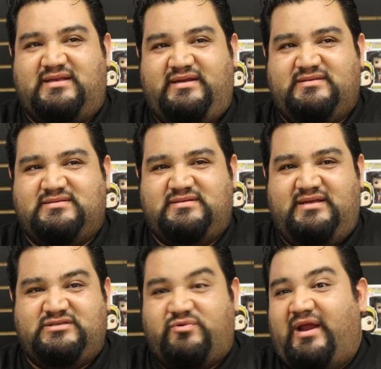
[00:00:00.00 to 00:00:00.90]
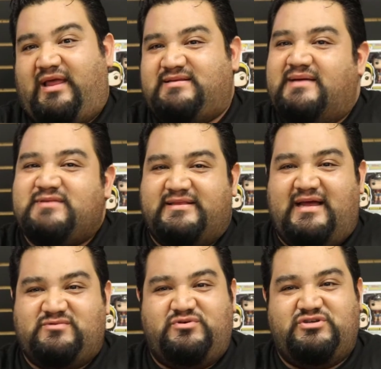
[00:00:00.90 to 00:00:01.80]
And it's great. Like times like
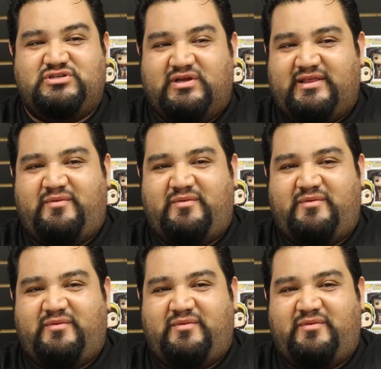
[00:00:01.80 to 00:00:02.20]
that is when you just look at